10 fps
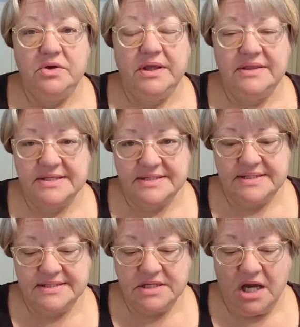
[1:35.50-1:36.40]
this is
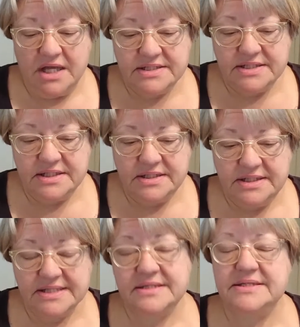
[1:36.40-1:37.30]
not
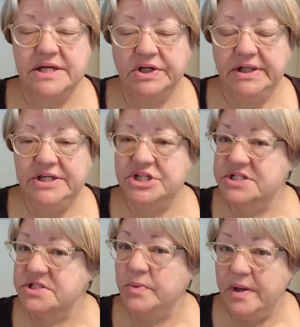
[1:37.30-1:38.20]
necessarily
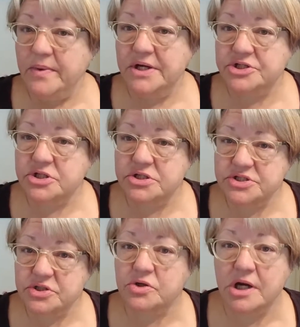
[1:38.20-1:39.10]
just a Weight Watchers
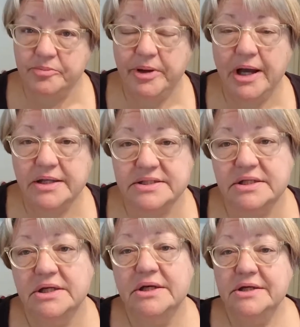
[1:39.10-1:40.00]
crock-pot
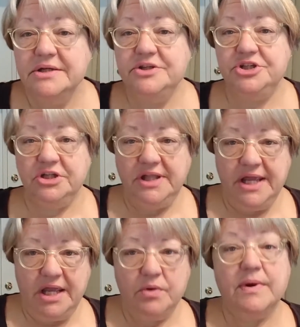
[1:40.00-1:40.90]

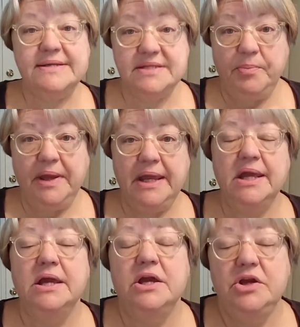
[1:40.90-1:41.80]
chili recipe.
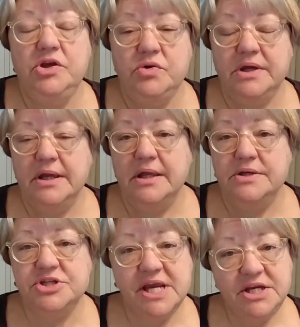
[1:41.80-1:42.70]
You can
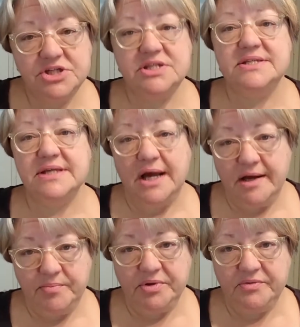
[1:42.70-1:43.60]
change this
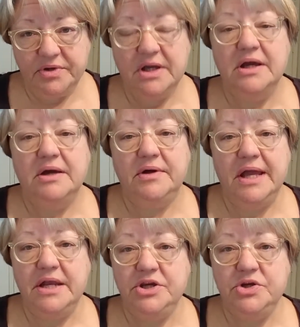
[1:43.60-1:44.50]
up
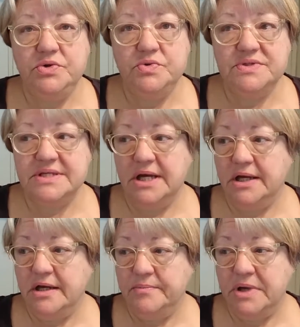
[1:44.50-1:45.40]
and use
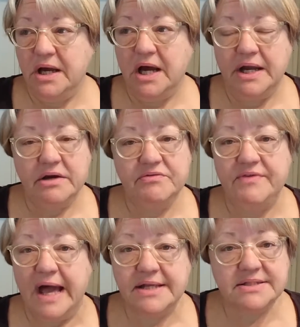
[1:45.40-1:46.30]
a higher
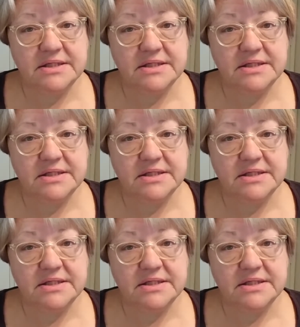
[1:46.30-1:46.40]
fat